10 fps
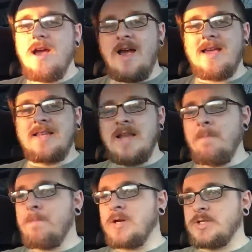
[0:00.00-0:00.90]
Alright,
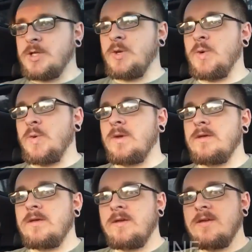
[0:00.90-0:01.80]
number 2,
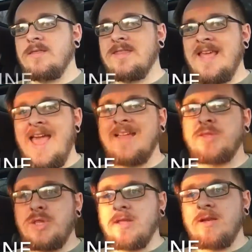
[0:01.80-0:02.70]
the
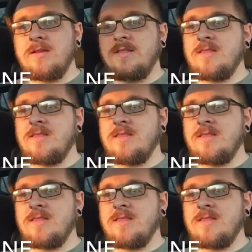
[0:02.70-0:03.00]
engine.